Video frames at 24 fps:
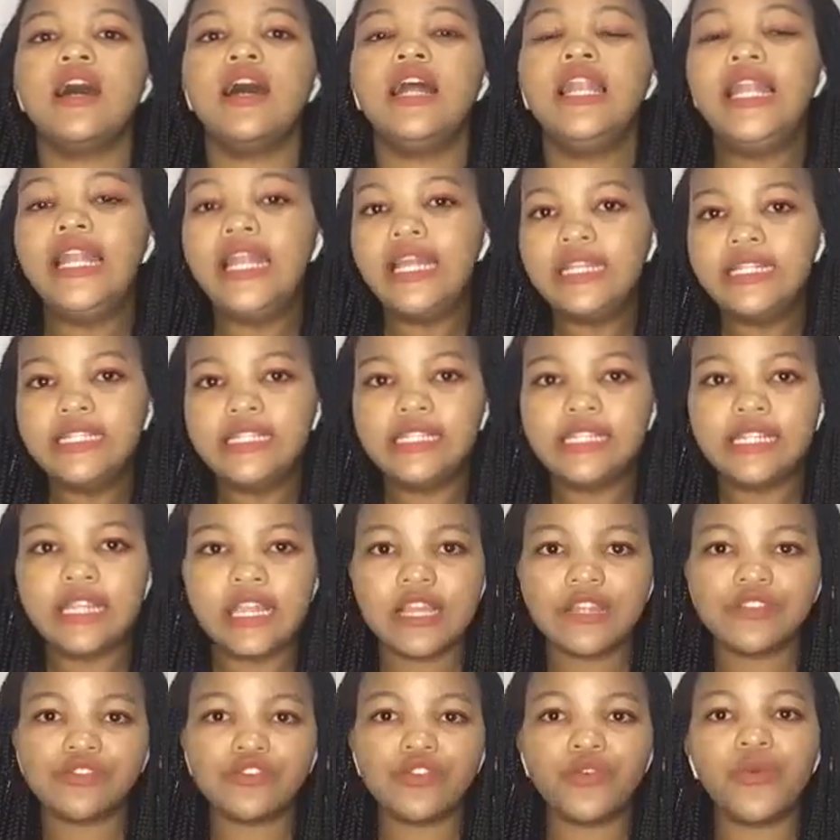landing,
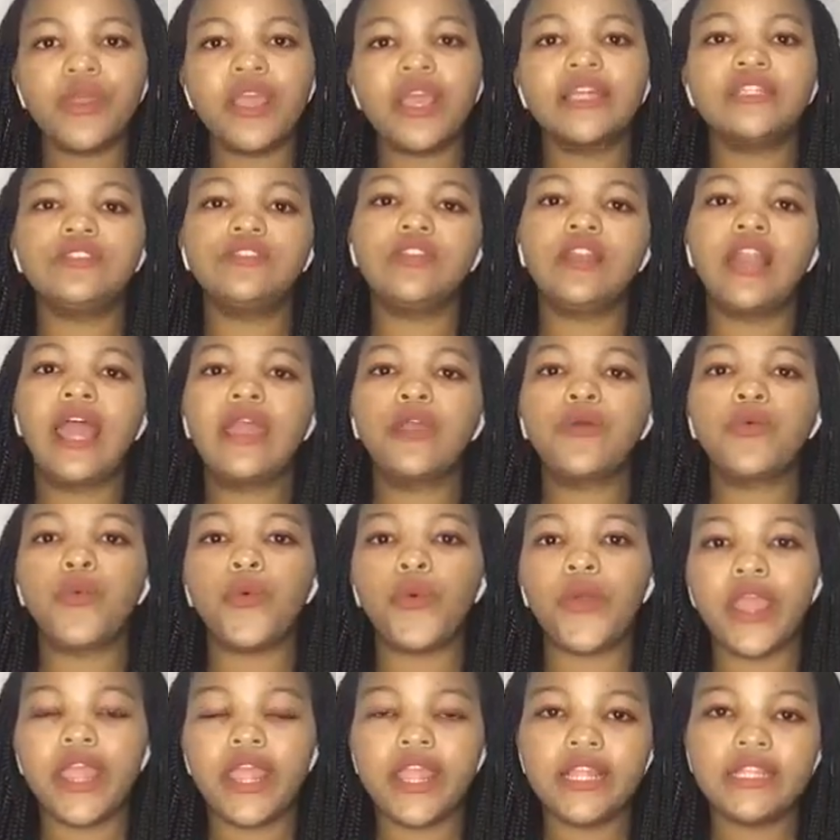so we had to like
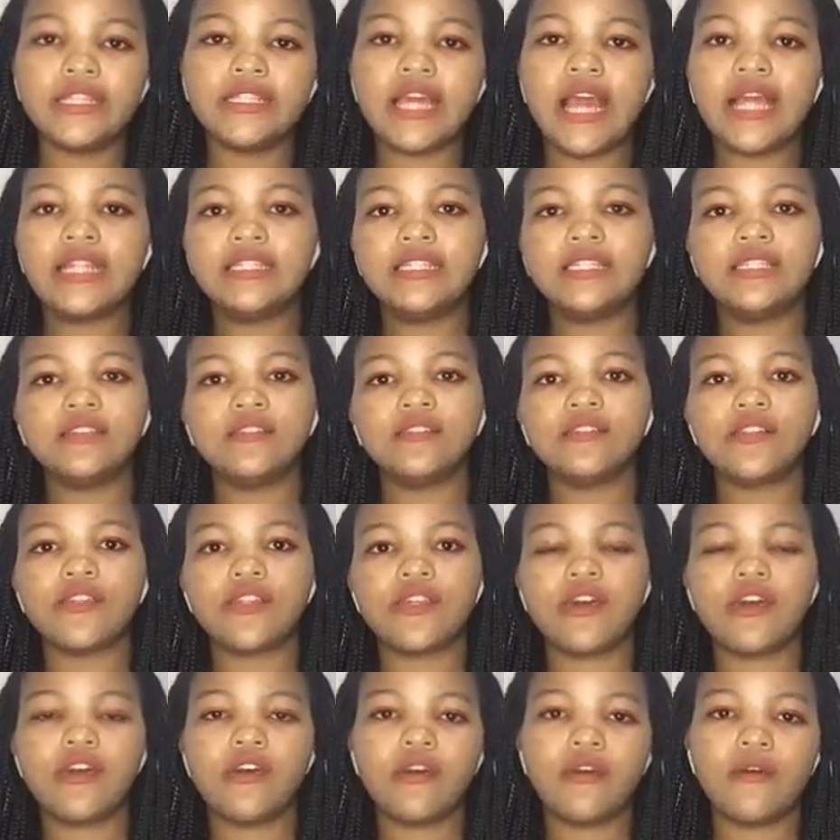wait until
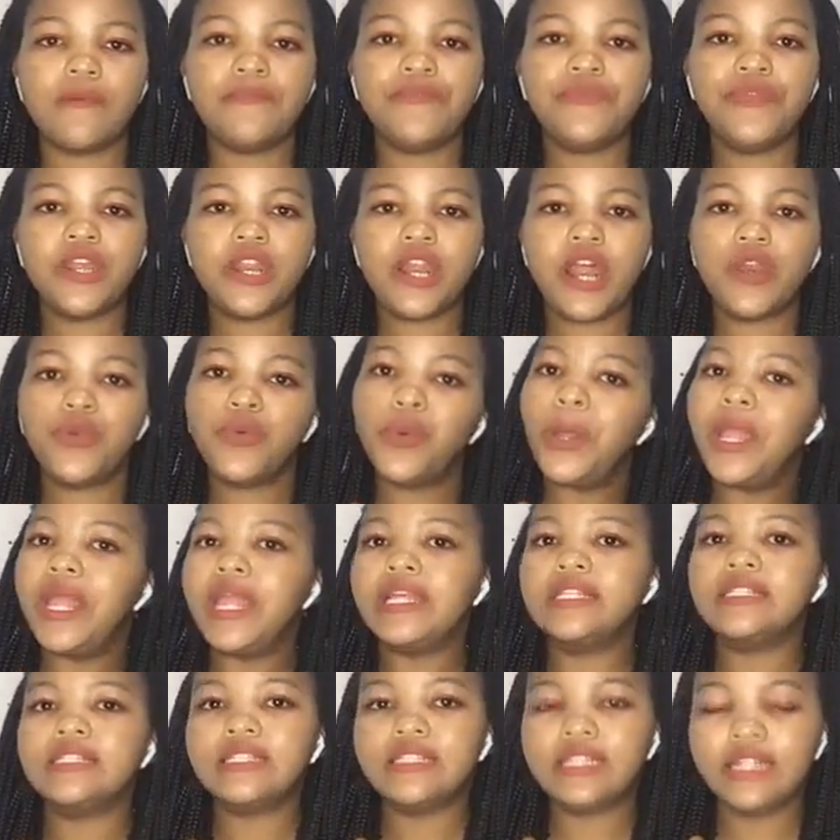the runway
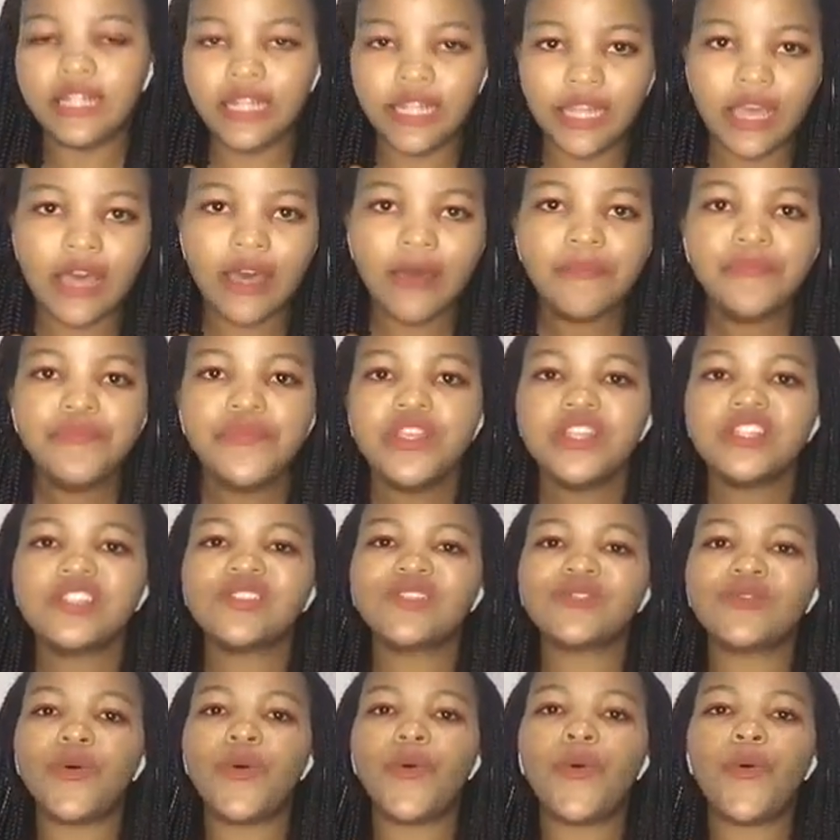is clear.
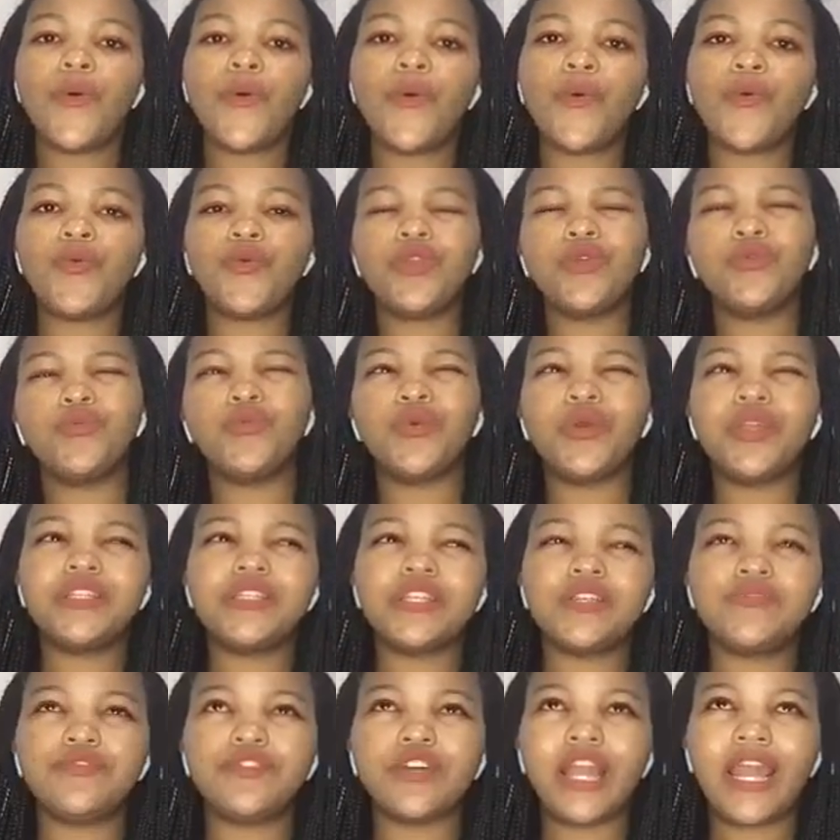So we
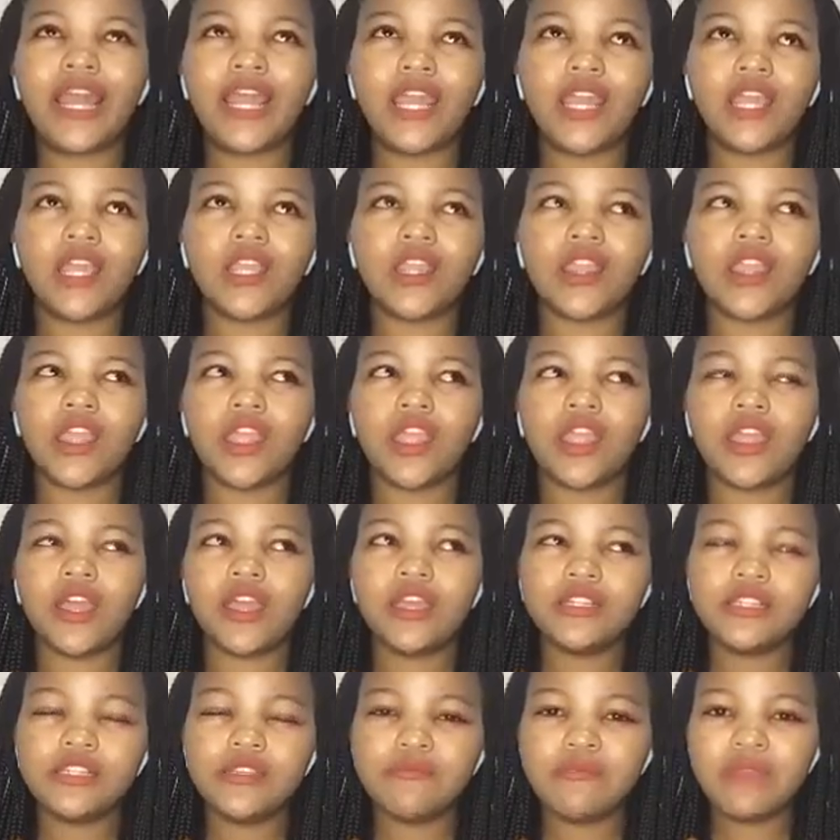waited for like
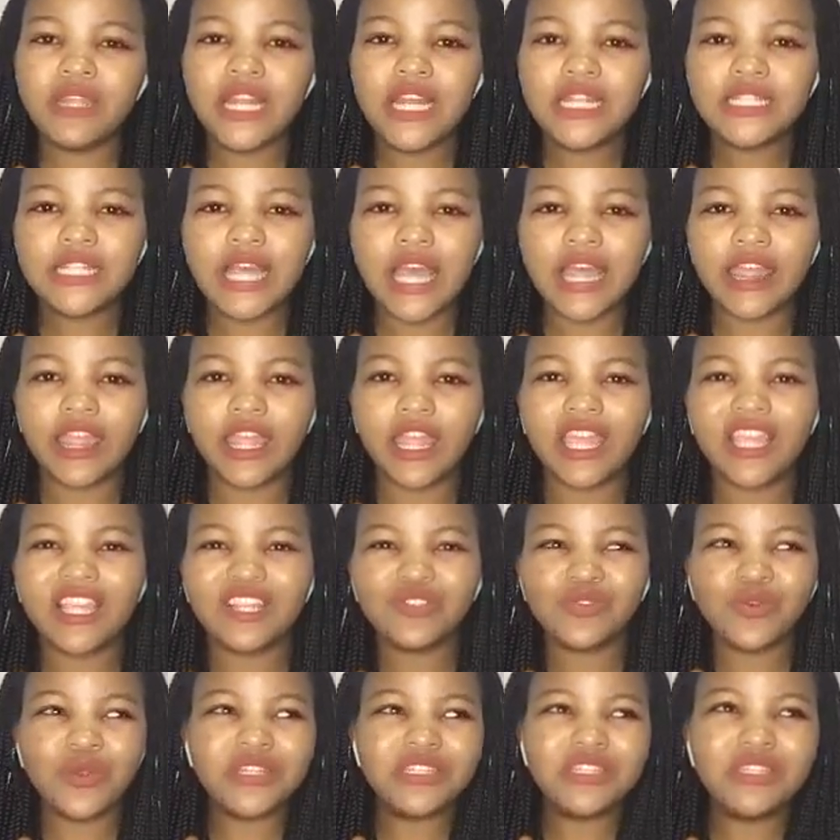30 minutes, I think
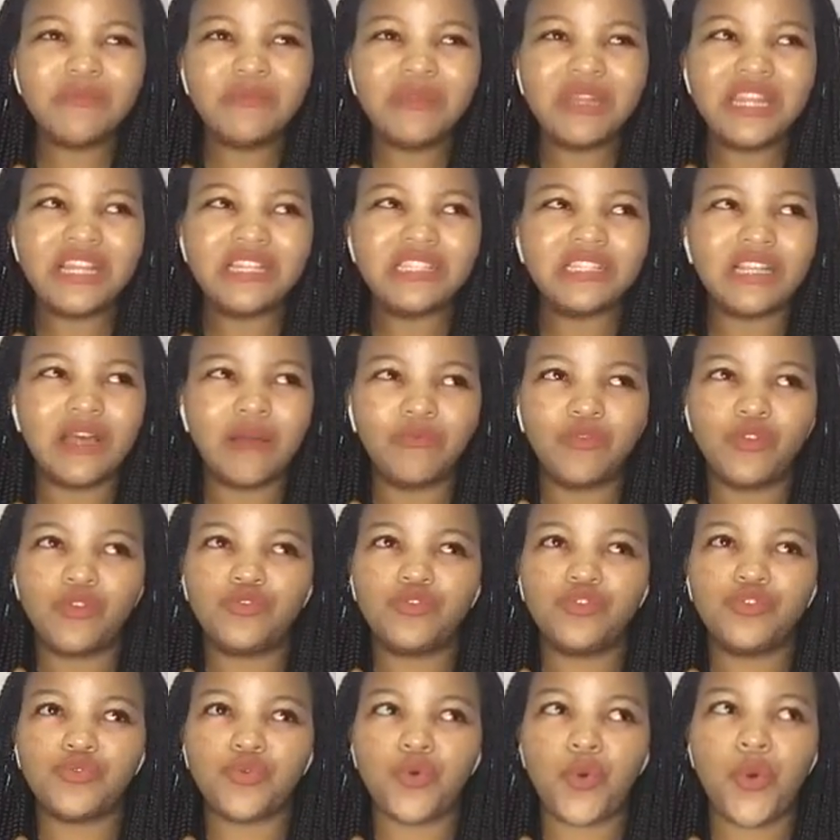20 minutes, I'm not
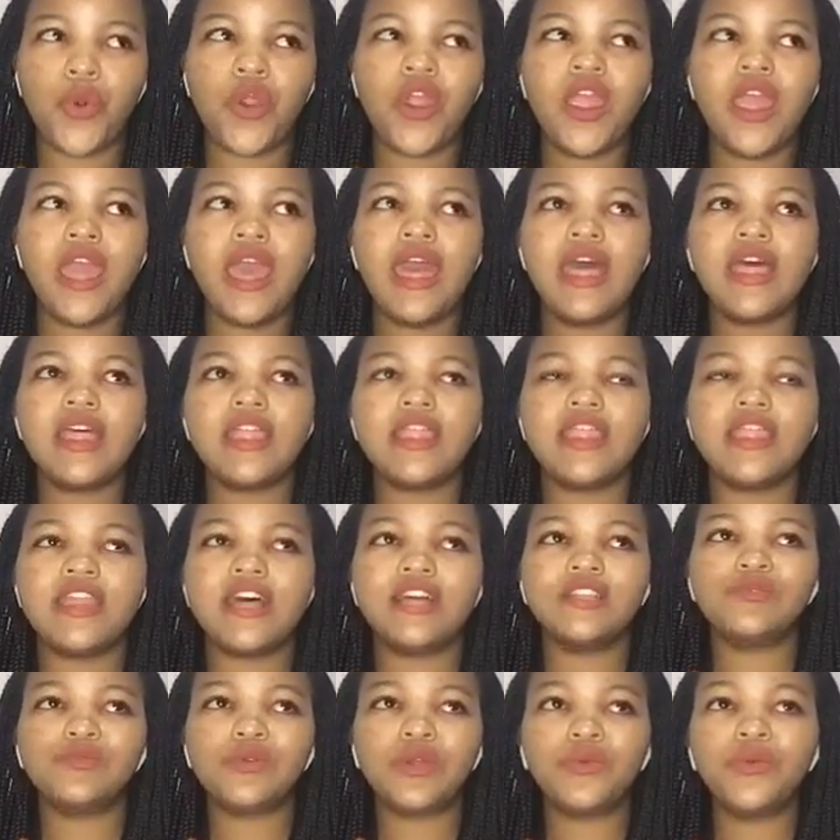sure.
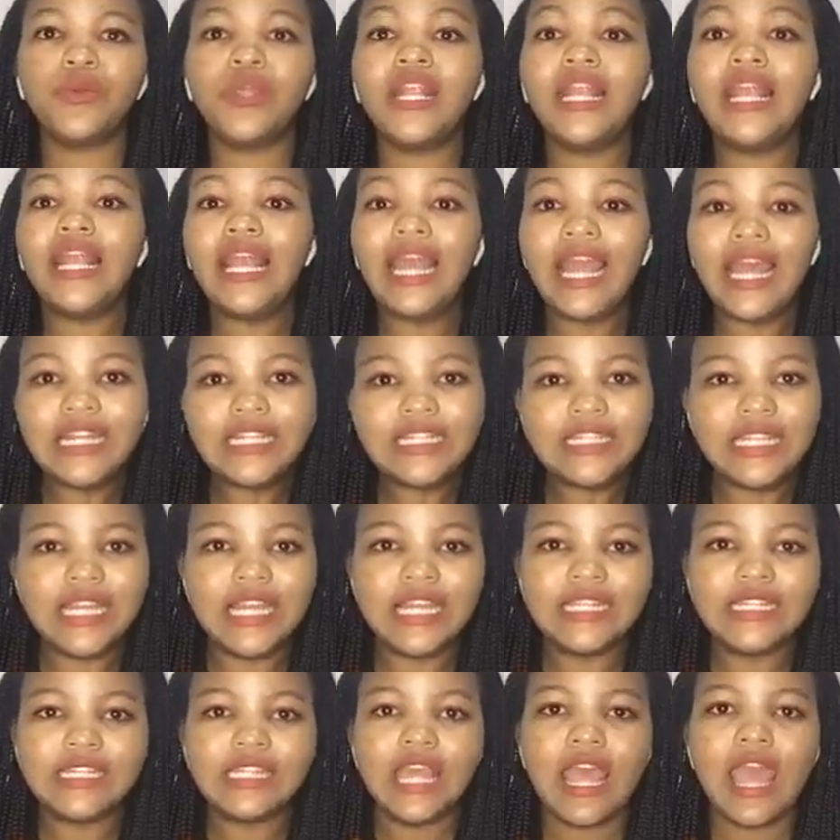That's when we
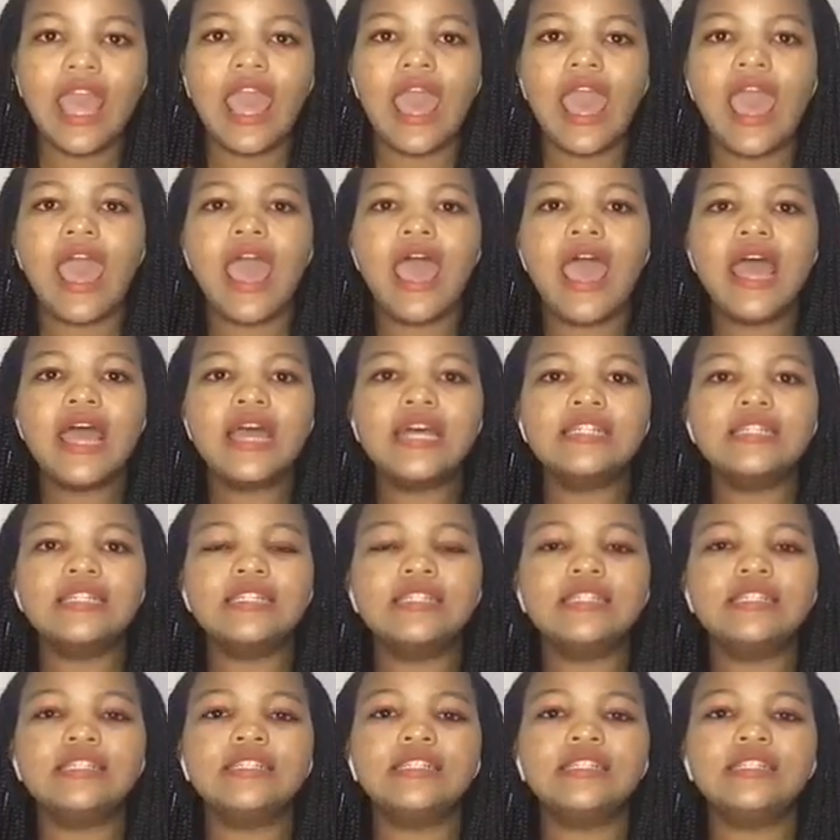landed,
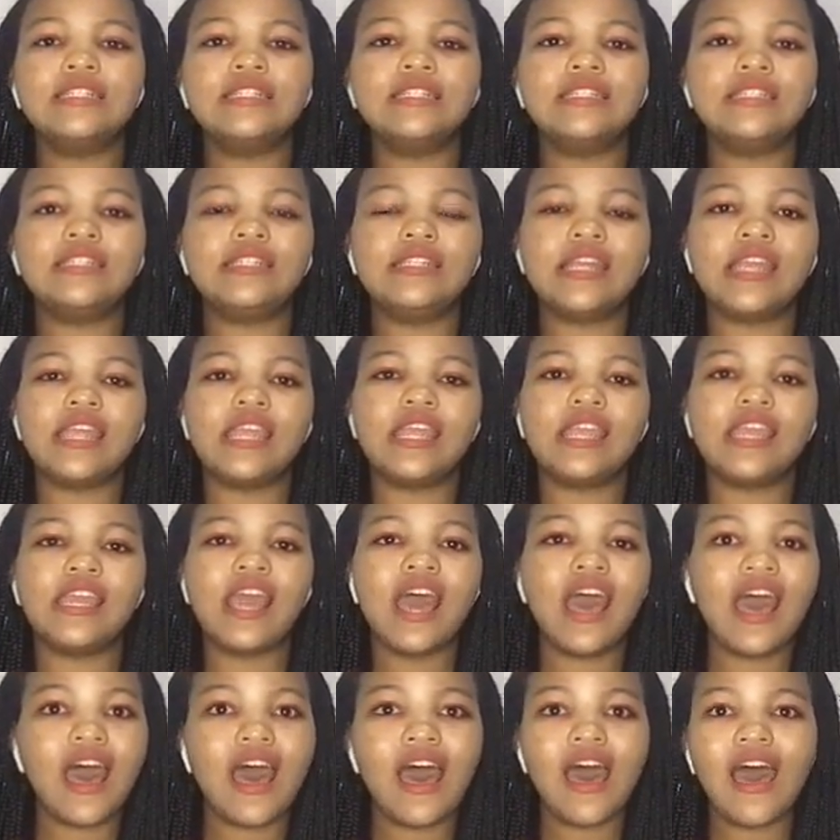and
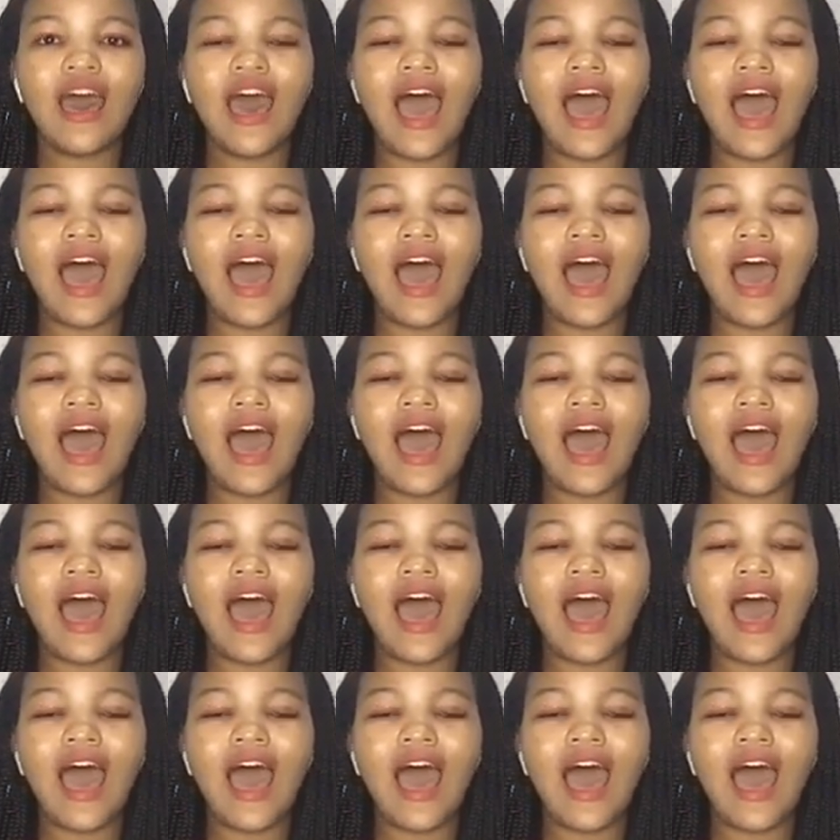yeah,